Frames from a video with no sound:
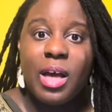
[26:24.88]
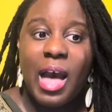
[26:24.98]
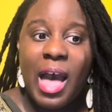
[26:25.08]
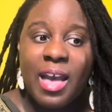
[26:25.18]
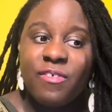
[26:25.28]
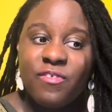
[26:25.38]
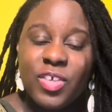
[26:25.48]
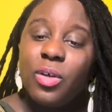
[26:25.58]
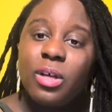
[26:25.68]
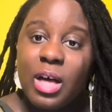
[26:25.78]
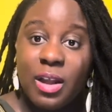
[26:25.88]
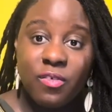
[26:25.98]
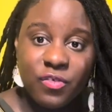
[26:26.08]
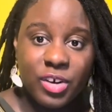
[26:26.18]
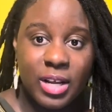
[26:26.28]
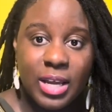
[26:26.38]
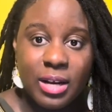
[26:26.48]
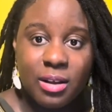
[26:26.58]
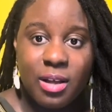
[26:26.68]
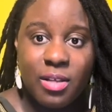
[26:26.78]
I feel
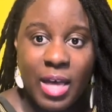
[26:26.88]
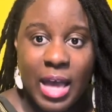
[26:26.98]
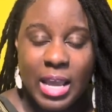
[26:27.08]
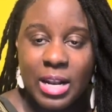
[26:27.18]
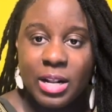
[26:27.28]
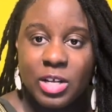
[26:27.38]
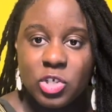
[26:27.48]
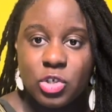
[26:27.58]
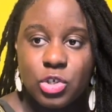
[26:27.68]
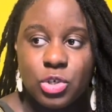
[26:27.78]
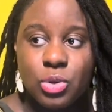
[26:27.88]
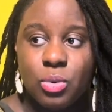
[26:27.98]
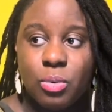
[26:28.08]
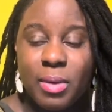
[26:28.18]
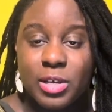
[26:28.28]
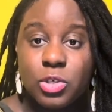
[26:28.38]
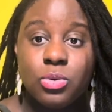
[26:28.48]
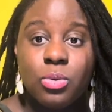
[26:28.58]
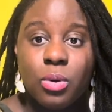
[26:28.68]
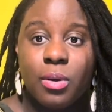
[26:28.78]
comforted that in addition to my
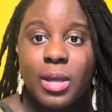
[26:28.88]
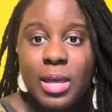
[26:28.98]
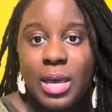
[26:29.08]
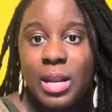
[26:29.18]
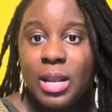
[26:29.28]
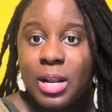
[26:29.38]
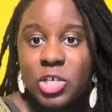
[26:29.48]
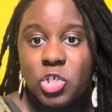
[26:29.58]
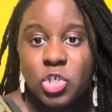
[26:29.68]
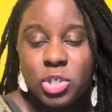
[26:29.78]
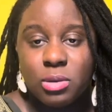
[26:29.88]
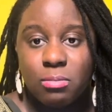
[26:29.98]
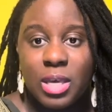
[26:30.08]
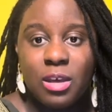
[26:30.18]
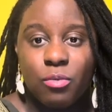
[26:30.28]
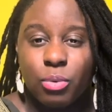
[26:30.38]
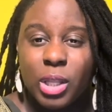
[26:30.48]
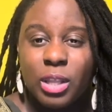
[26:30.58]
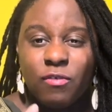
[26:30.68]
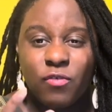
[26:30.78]
school, and in addition to me
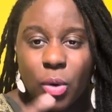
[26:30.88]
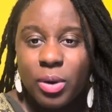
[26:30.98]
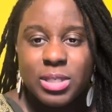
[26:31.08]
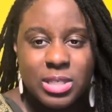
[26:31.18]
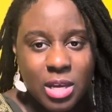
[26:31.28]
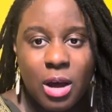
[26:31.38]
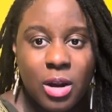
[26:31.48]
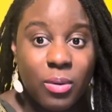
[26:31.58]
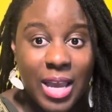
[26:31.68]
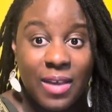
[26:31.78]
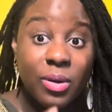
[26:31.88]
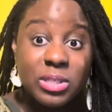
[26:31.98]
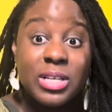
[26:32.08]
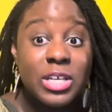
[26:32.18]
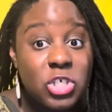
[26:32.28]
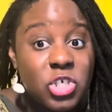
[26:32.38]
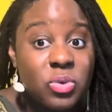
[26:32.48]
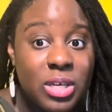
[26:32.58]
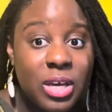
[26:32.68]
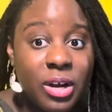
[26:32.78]
really focusing on, okay, there's an issue
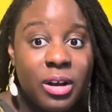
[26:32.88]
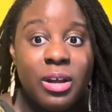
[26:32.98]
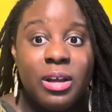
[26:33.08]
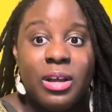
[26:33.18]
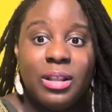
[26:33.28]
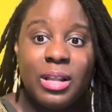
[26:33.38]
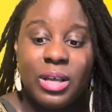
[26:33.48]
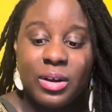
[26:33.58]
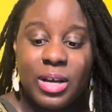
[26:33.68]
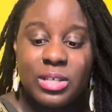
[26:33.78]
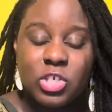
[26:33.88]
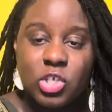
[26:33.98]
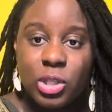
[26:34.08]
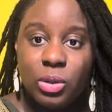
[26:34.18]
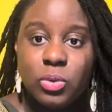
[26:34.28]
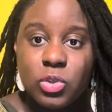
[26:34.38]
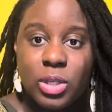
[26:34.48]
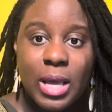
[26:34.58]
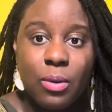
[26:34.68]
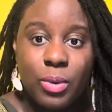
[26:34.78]
here, that there is a solution
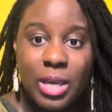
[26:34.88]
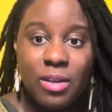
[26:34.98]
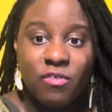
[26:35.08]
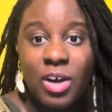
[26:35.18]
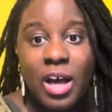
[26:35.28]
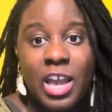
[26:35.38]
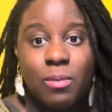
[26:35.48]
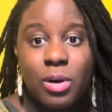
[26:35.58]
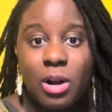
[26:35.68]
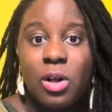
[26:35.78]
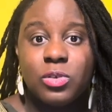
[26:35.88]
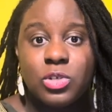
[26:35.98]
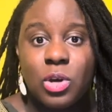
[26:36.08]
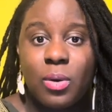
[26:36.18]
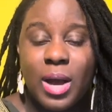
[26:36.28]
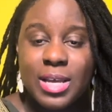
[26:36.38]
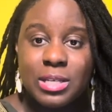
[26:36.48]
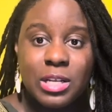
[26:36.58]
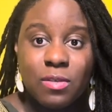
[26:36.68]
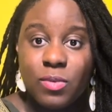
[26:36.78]
that we can find, but also as an
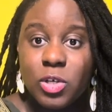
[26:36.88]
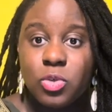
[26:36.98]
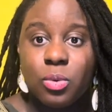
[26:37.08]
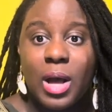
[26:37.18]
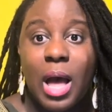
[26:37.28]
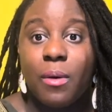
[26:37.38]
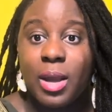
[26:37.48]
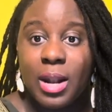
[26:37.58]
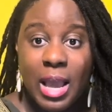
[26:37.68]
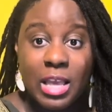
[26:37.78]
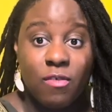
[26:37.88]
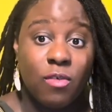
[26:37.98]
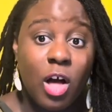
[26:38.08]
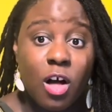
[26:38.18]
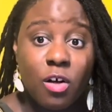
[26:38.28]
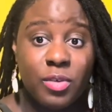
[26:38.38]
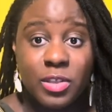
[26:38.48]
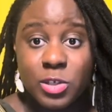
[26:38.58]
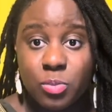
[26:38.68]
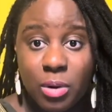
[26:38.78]
individual, how can I evolve in
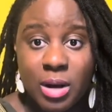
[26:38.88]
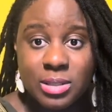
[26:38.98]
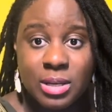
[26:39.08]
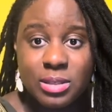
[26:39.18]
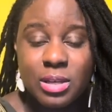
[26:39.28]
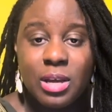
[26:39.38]
this process?